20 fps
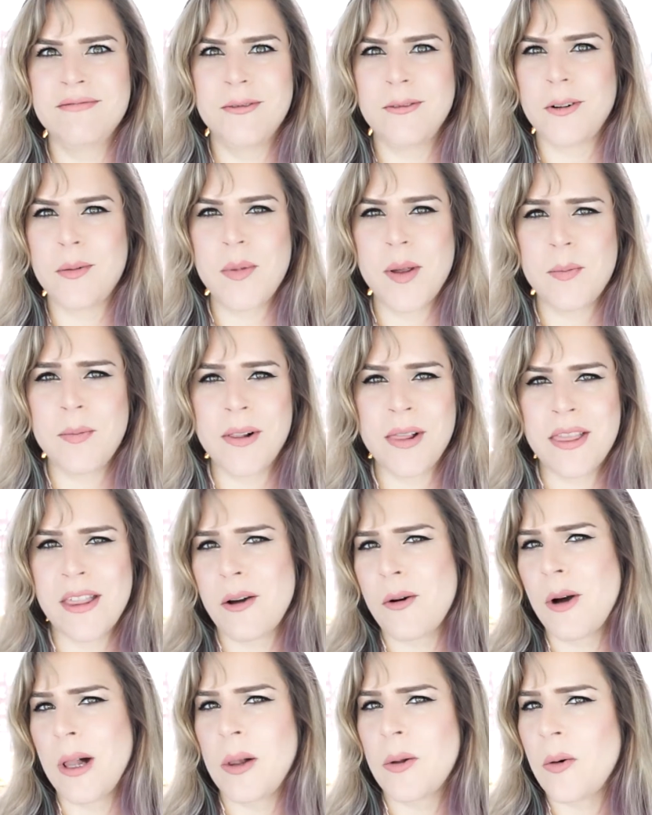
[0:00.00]
for people that
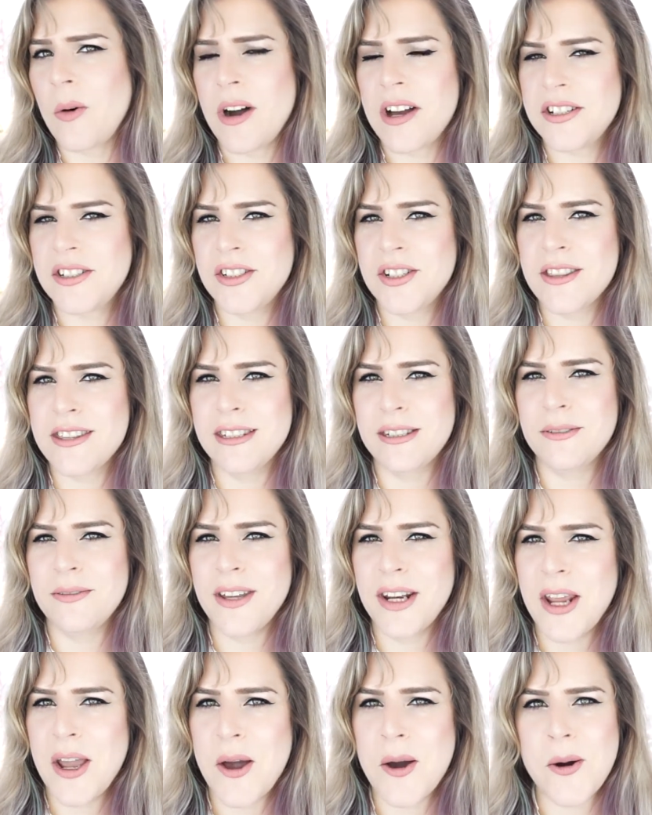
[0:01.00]
will watch this
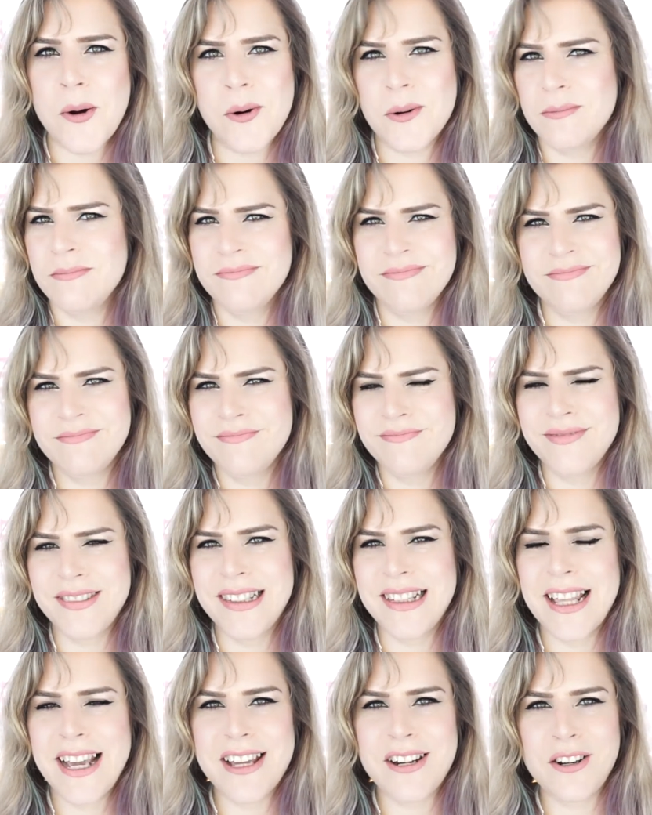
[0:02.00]
video
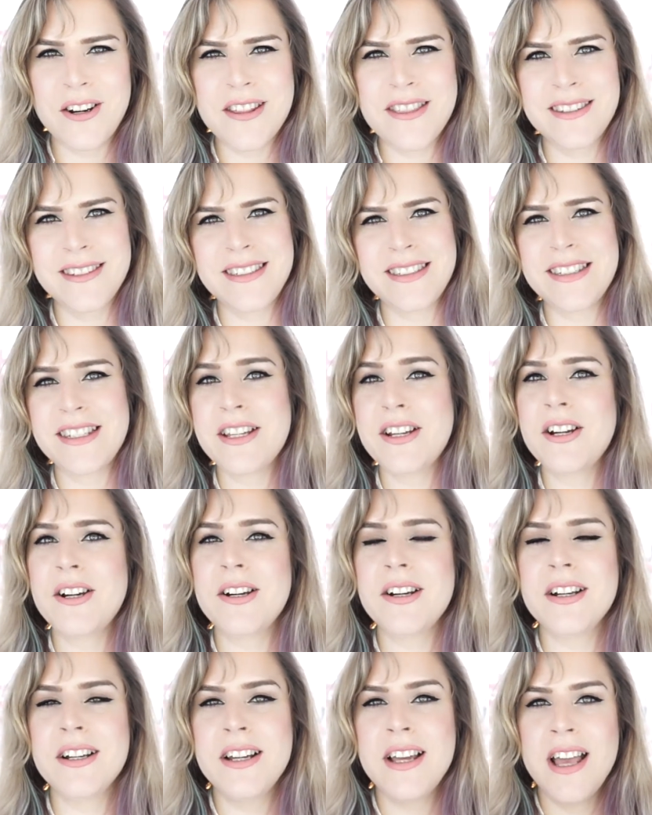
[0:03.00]
later this
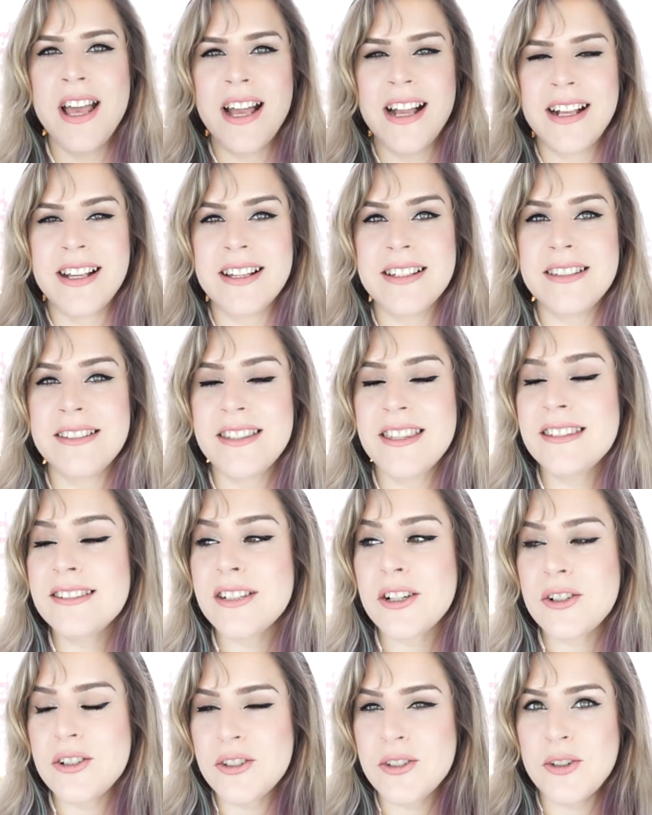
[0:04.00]
year, because these
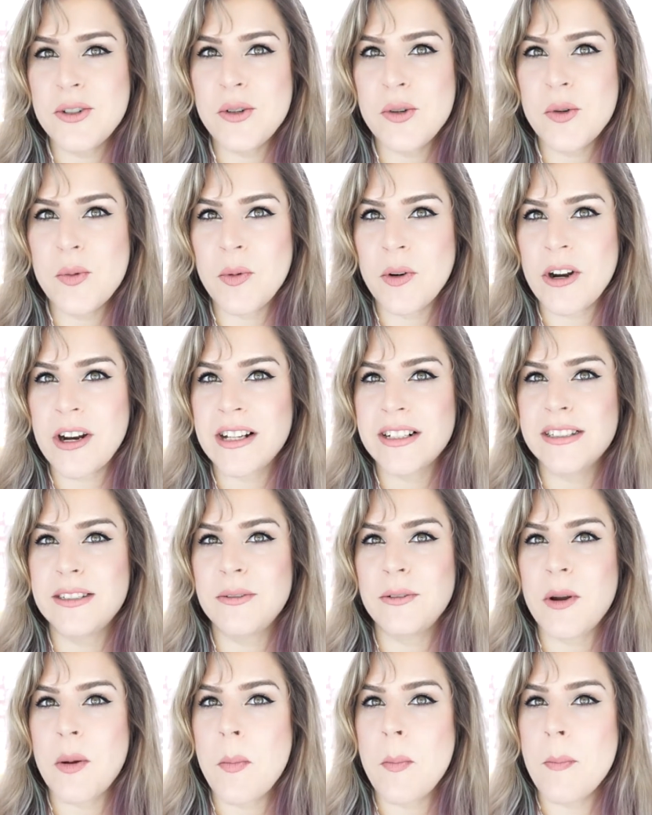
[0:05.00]
are two products
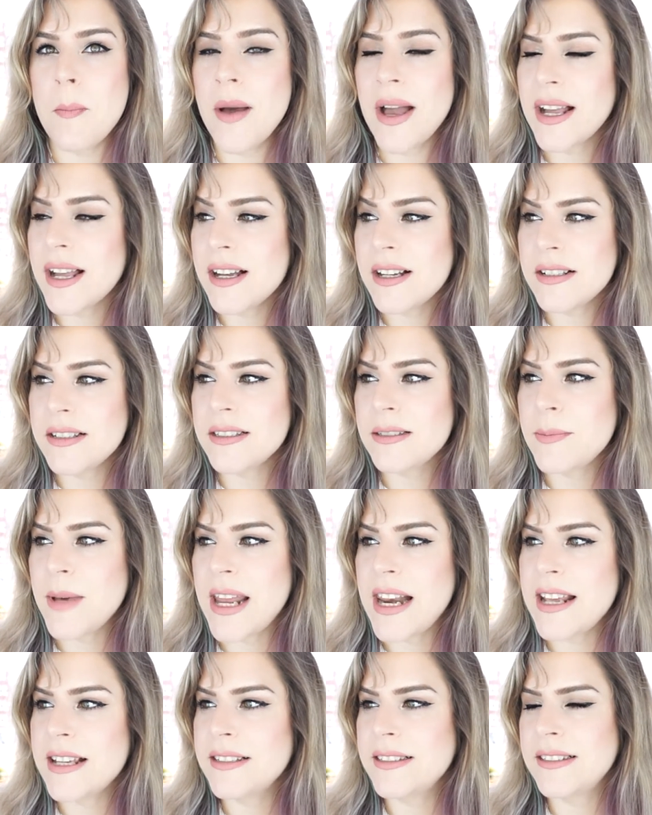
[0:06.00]
from Becca
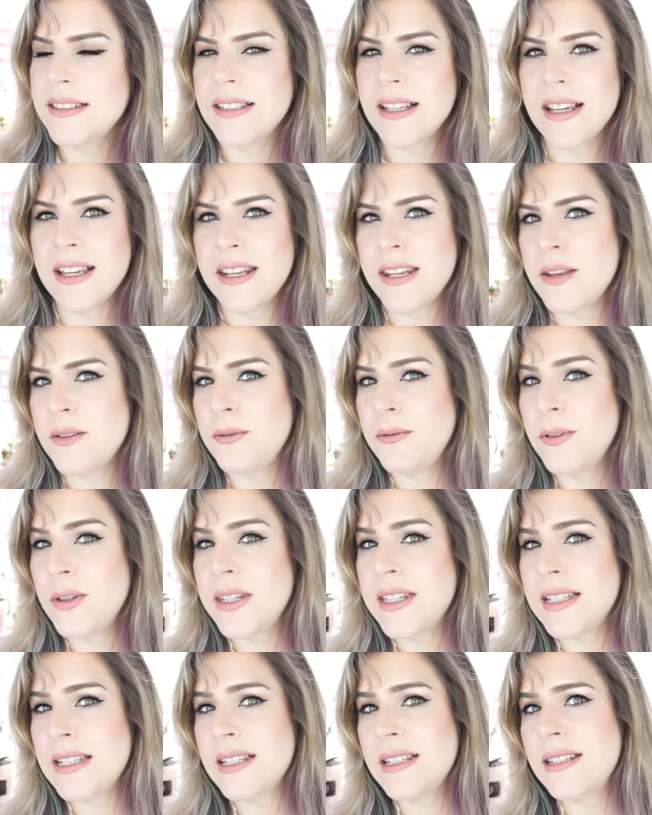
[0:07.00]
Cosmetics, and if you
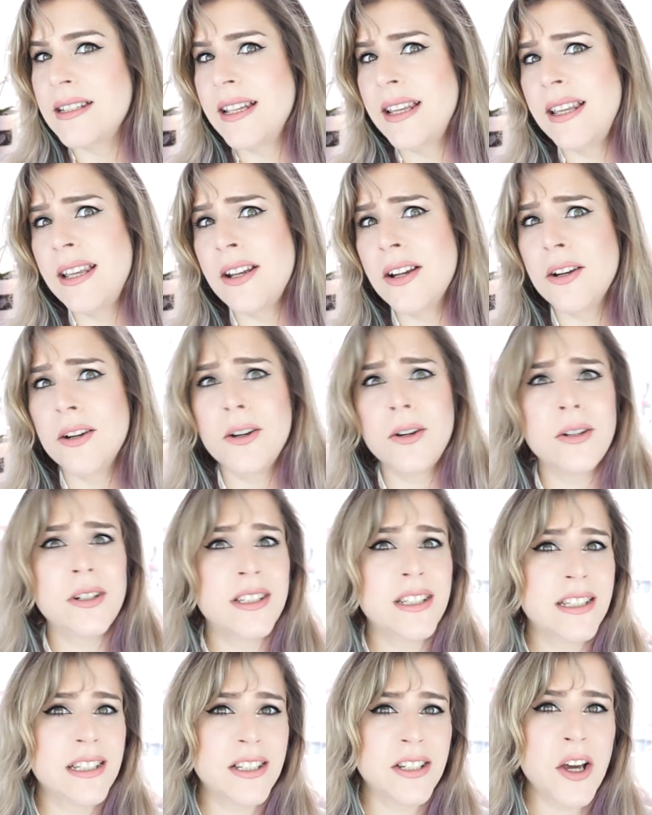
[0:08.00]
didn't hear or
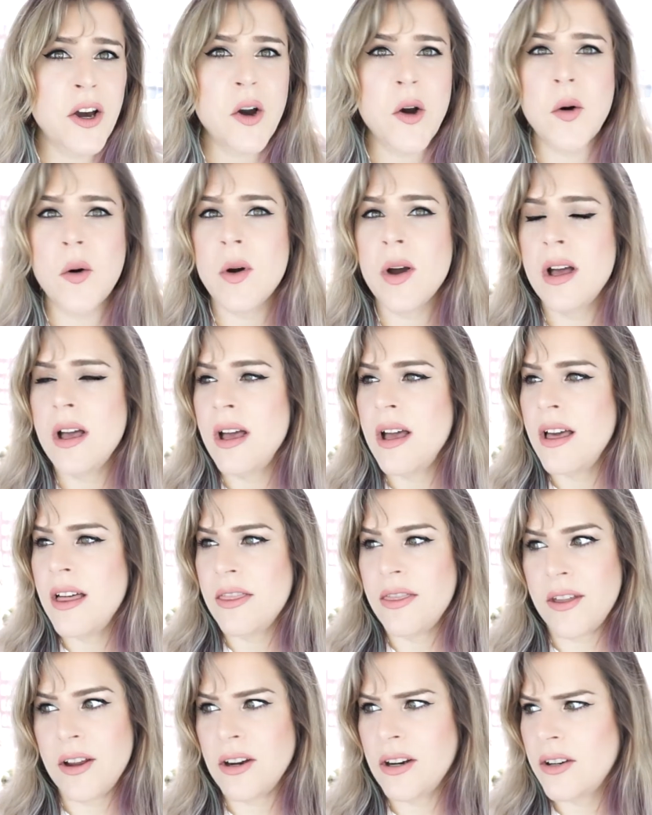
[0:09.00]
didn't know,
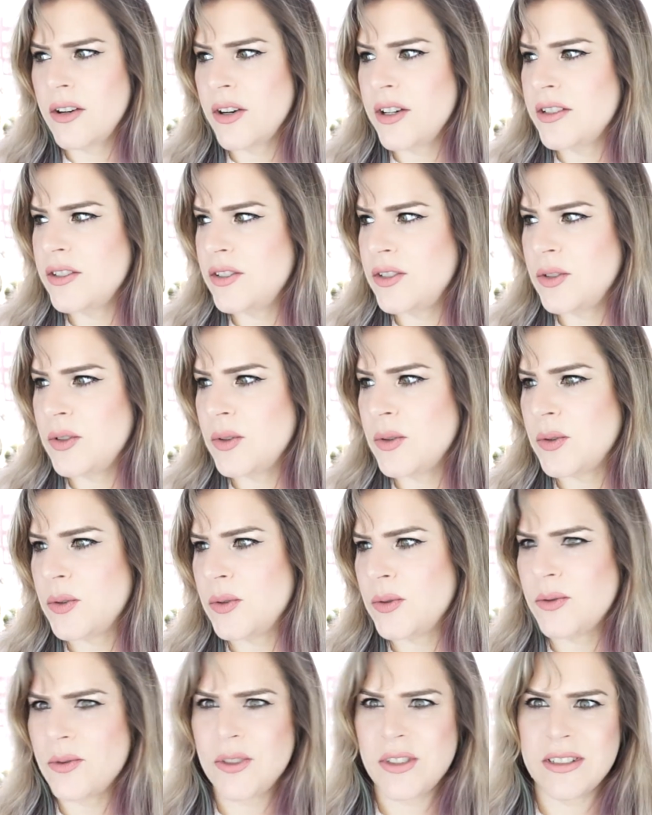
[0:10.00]
they're going
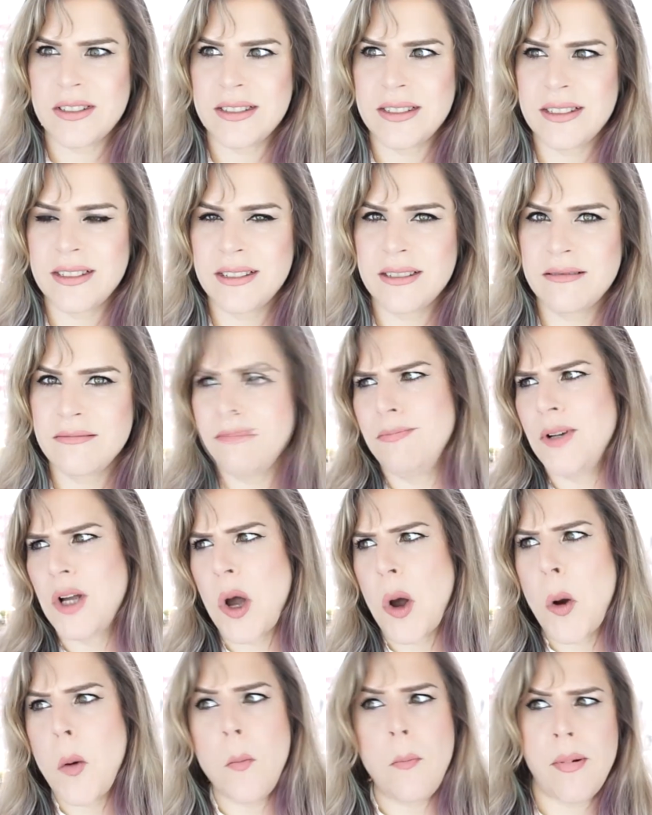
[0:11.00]
to just
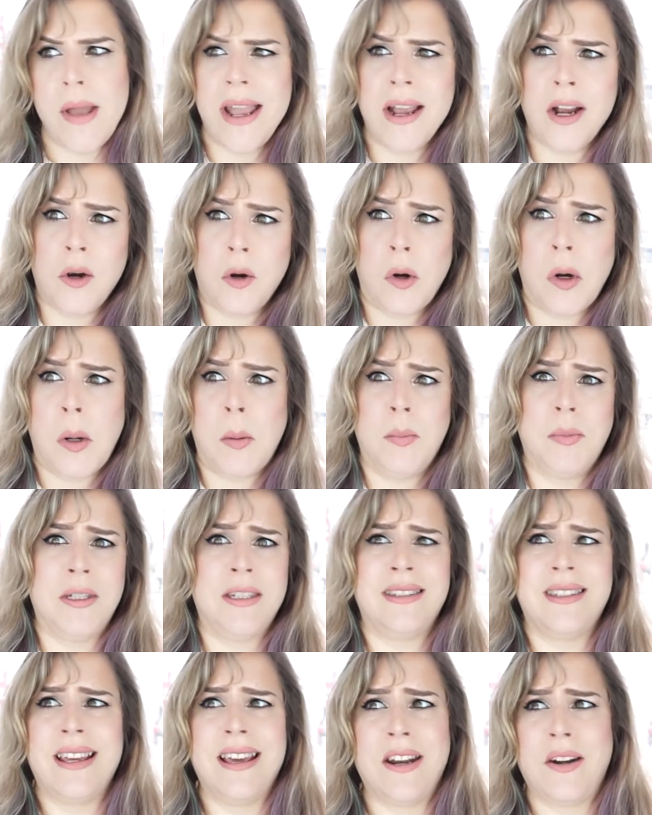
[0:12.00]
go
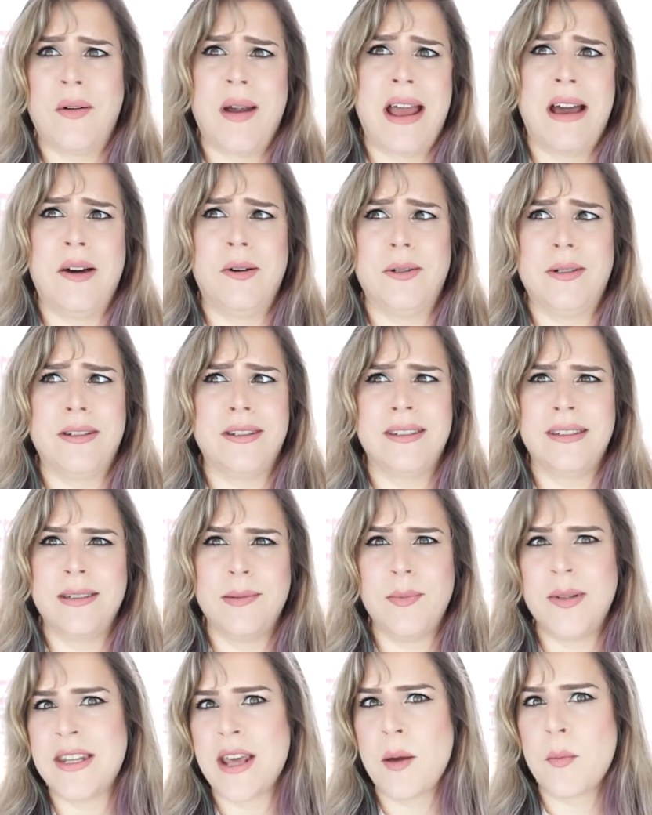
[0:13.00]
bankrupt at around
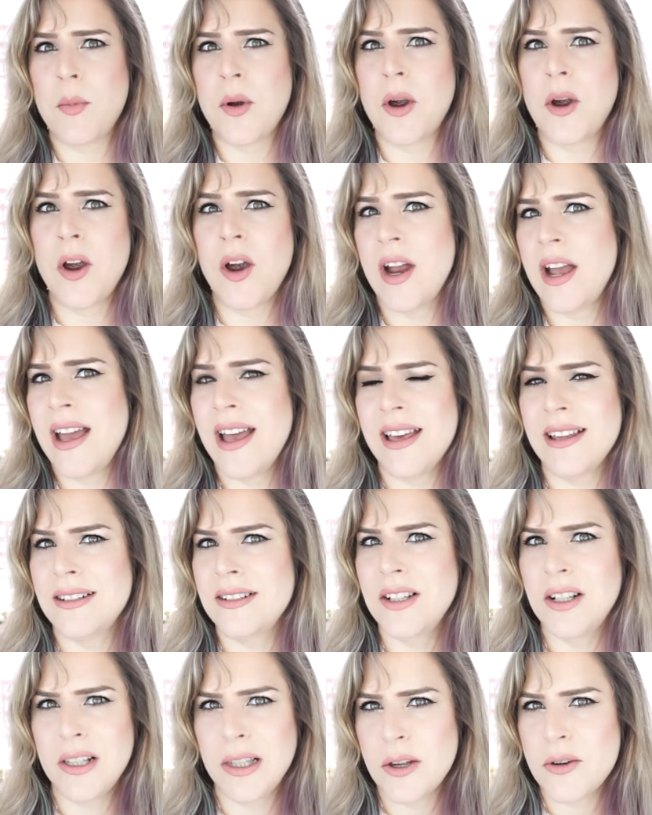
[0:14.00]
September
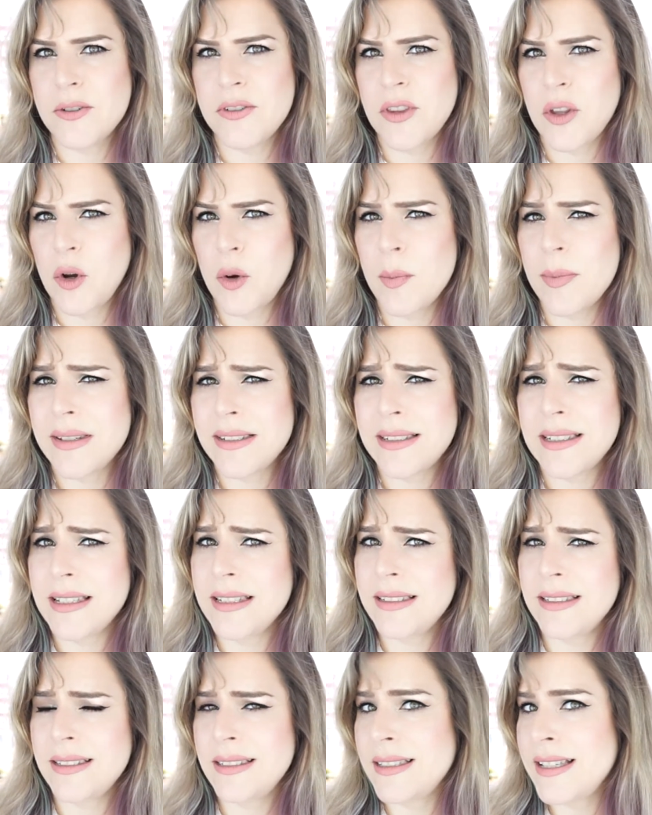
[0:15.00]
and close their
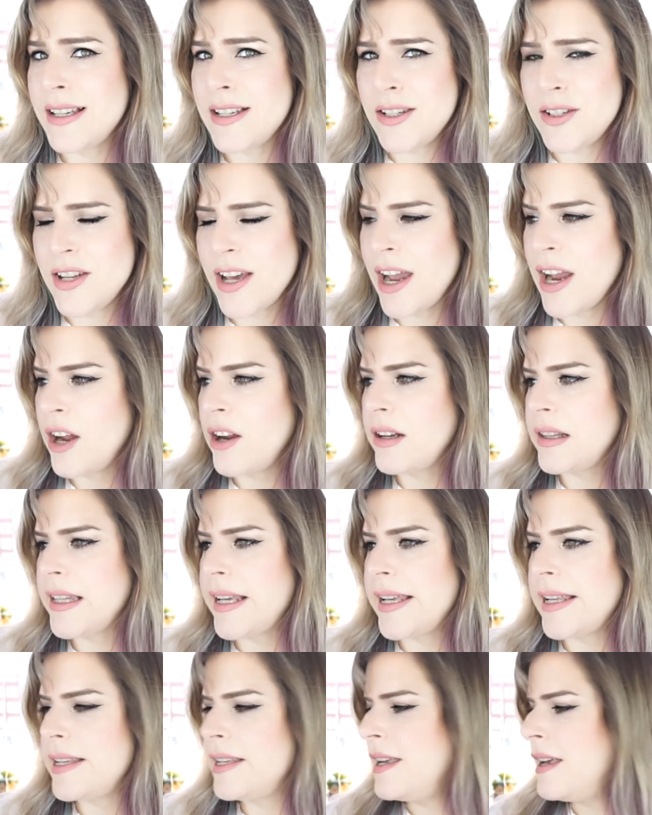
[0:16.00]
business
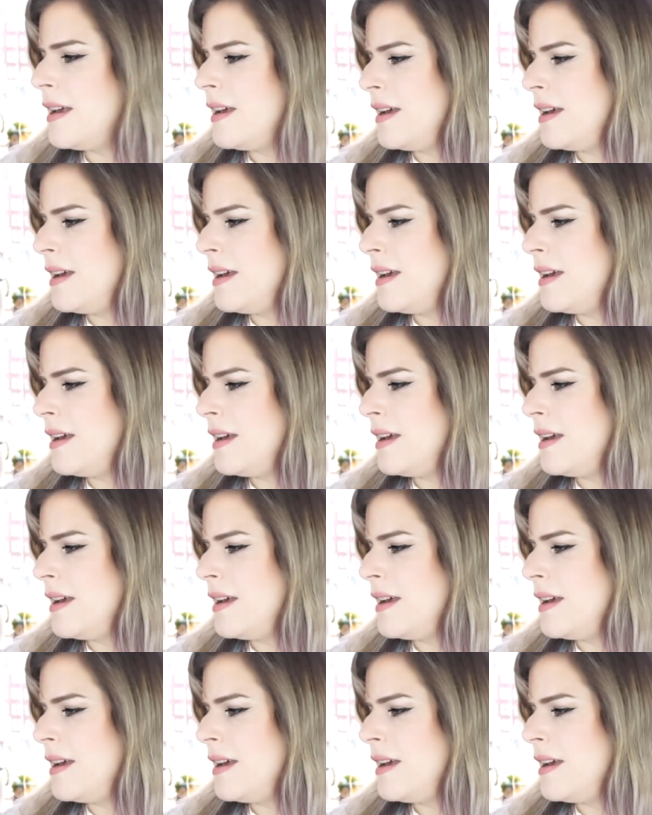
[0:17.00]
entirely.